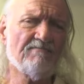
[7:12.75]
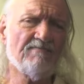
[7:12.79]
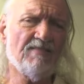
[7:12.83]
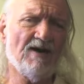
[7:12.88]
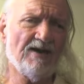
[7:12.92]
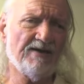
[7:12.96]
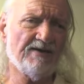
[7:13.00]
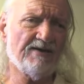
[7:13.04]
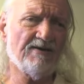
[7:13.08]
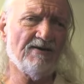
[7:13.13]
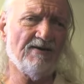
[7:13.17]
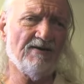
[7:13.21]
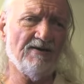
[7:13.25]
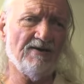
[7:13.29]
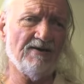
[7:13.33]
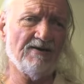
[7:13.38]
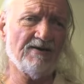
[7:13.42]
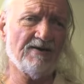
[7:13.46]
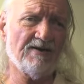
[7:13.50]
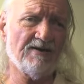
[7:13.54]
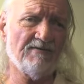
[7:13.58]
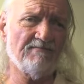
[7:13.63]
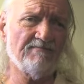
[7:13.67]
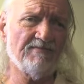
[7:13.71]
my car
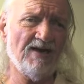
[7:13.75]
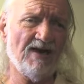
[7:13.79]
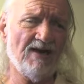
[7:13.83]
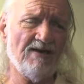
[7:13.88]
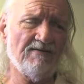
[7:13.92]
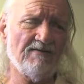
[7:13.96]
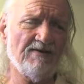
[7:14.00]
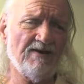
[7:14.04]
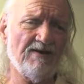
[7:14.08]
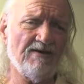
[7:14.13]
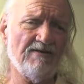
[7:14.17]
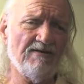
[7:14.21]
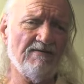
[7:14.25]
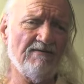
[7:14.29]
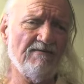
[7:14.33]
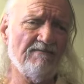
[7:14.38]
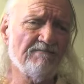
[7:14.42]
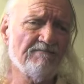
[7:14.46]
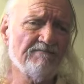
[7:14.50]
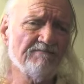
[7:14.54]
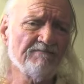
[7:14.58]
to come down here.